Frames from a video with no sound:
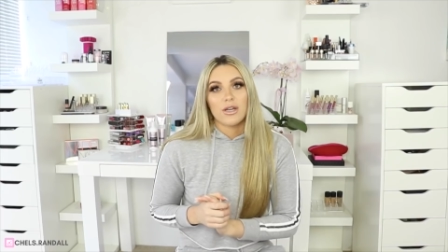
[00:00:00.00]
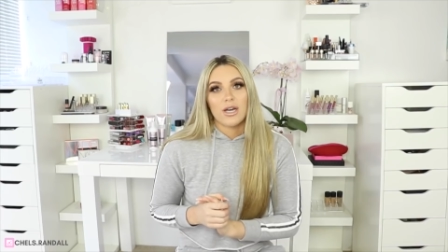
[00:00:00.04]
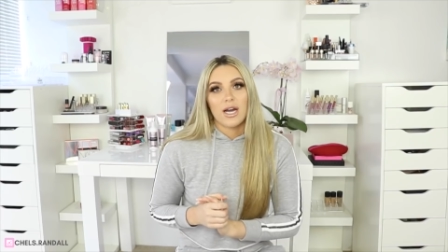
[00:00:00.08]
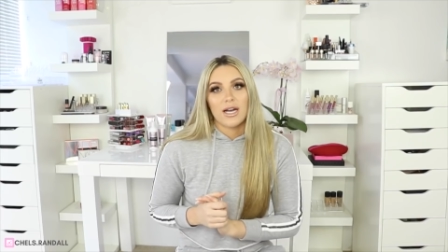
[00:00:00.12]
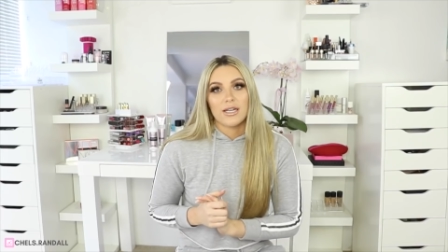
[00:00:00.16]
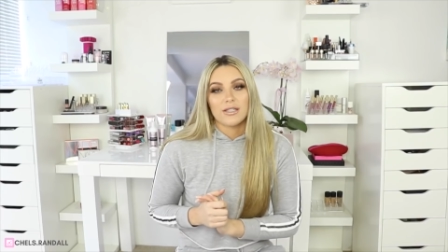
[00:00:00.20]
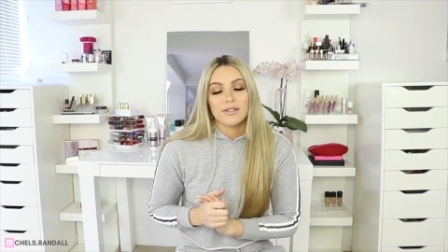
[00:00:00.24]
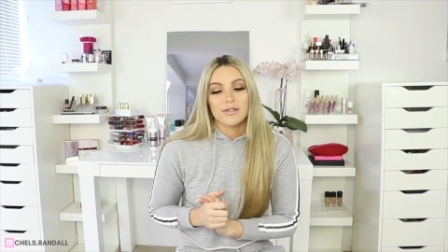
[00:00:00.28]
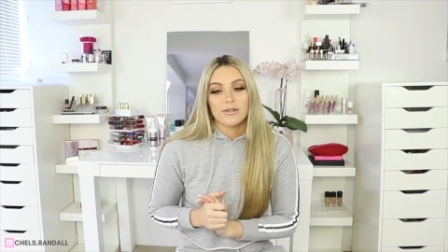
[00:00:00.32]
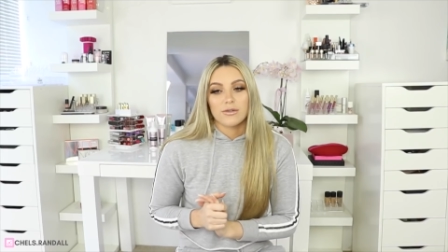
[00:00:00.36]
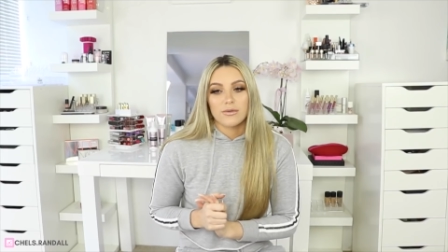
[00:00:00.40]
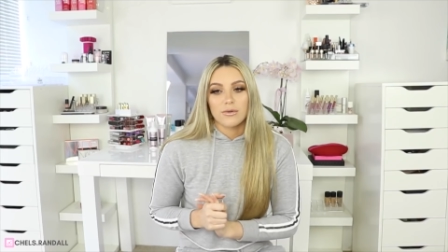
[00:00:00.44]

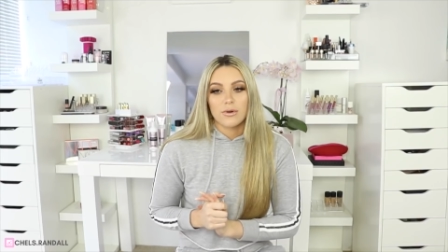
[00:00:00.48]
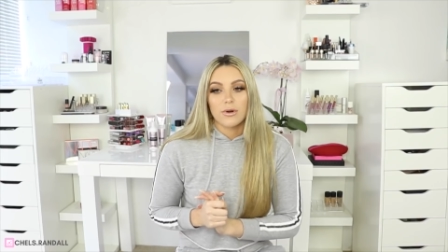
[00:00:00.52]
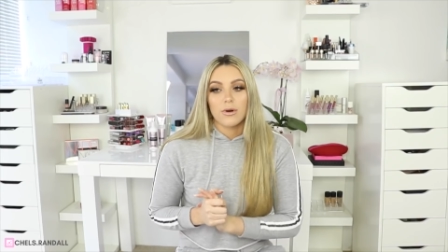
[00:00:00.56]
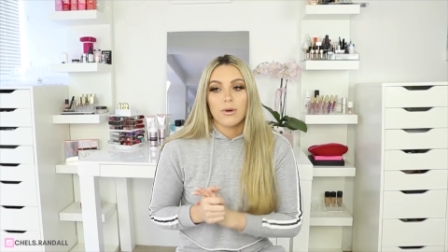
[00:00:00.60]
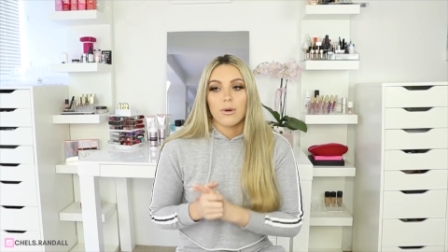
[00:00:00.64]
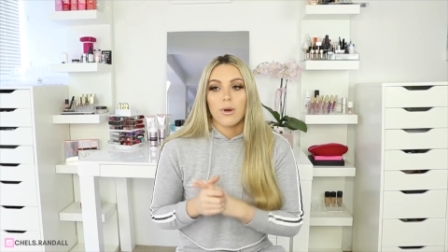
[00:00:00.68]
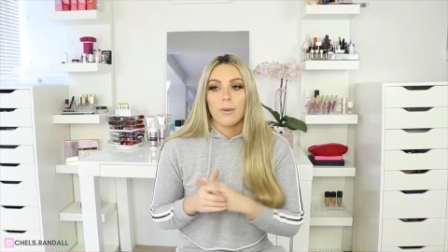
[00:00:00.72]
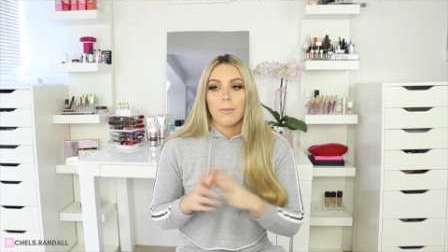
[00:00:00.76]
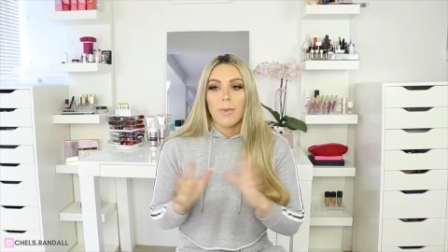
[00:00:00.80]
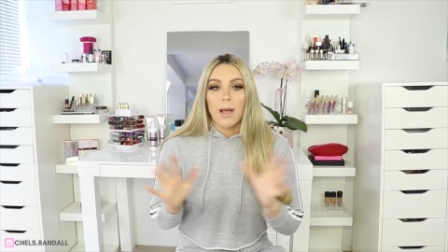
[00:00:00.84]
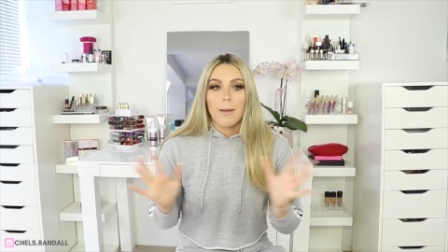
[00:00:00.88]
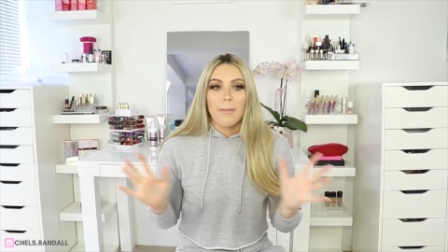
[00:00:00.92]
guys
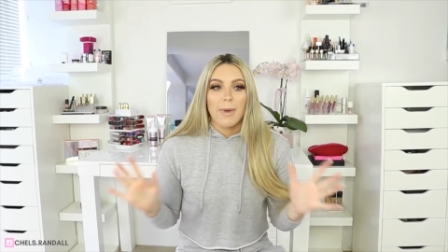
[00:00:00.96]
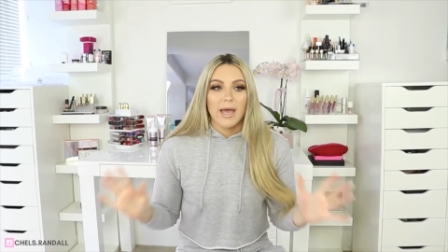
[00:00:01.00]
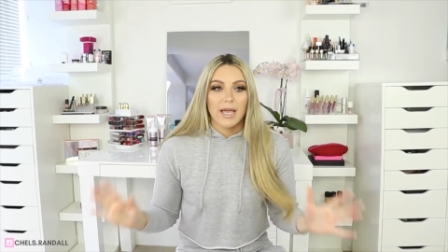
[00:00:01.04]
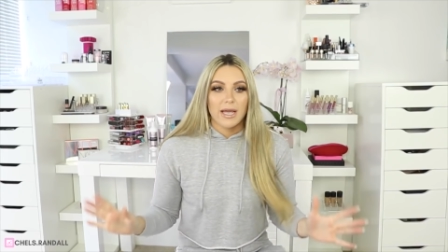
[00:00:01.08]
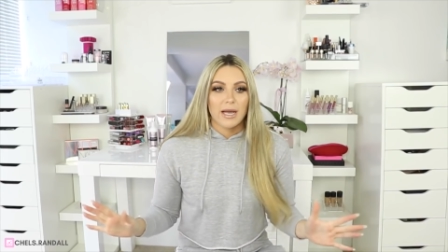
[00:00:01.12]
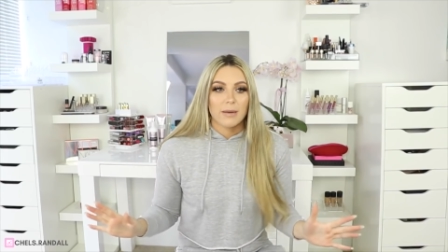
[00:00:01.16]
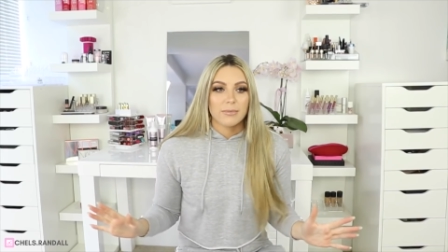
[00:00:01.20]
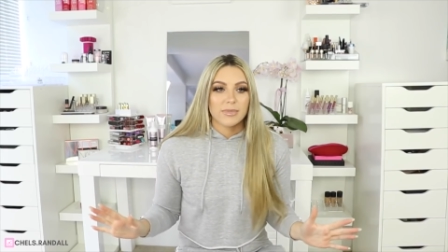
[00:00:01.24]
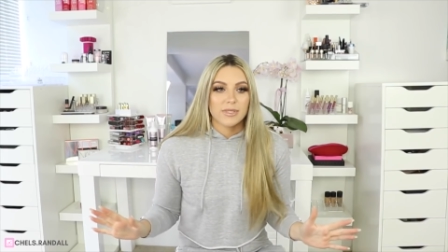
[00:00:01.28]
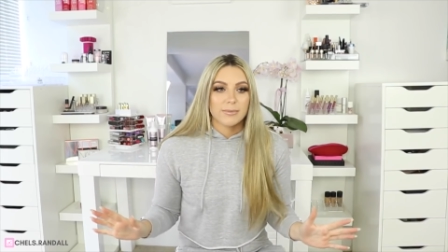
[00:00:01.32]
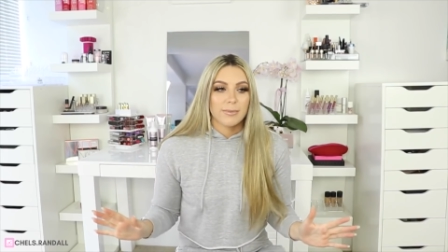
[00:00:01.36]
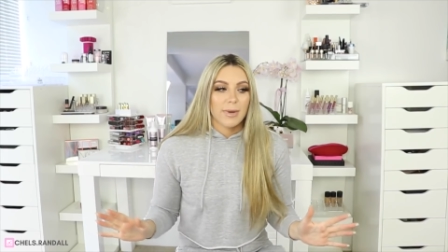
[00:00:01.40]
through my
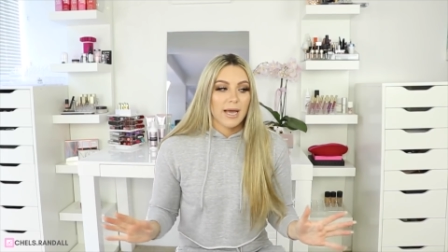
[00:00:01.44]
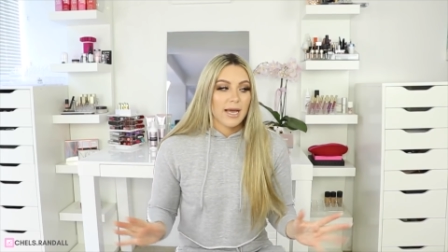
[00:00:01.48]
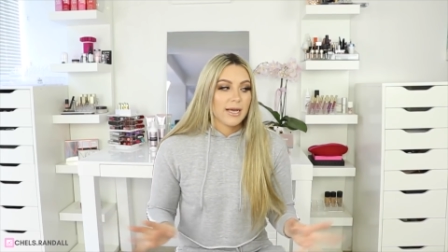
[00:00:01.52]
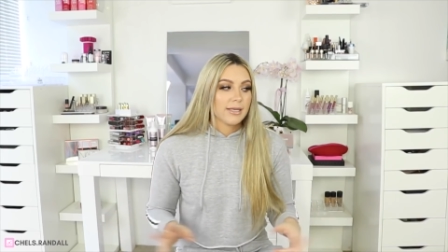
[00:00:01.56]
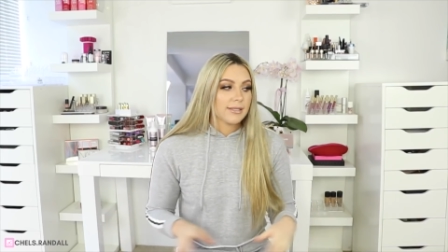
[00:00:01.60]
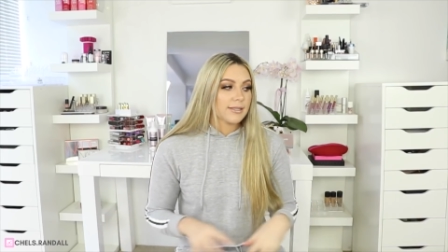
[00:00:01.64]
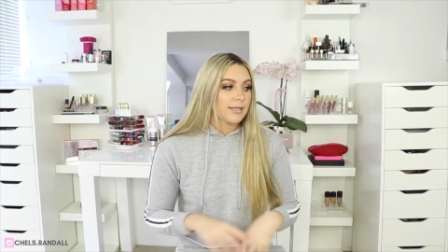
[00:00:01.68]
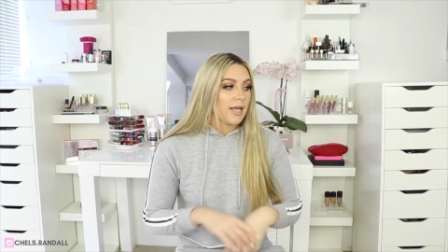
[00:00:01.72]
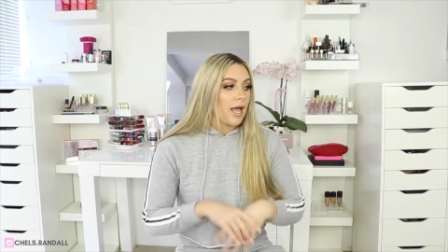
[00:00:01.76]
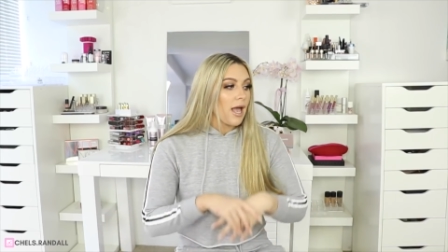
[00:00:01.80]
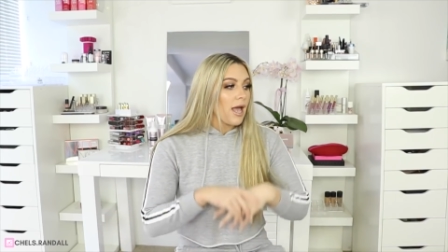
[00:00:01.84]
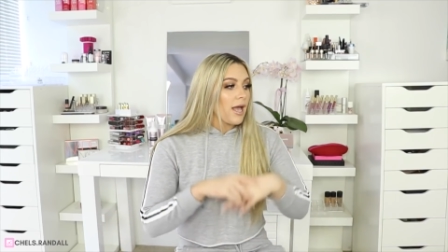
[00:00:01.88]
makeup
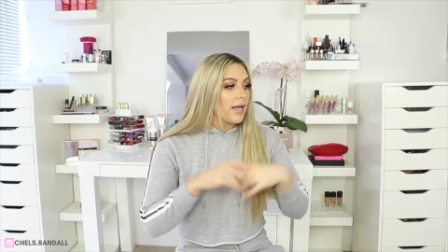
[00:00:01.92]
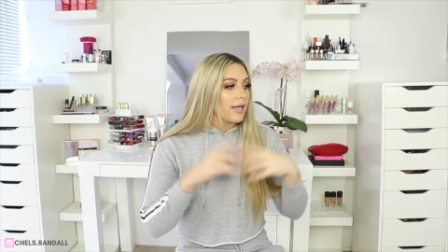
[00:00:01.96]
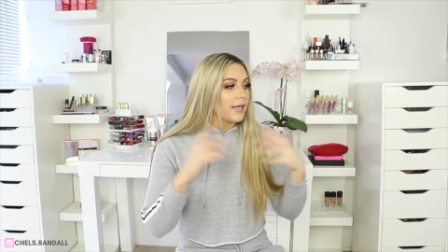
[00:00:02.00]
space,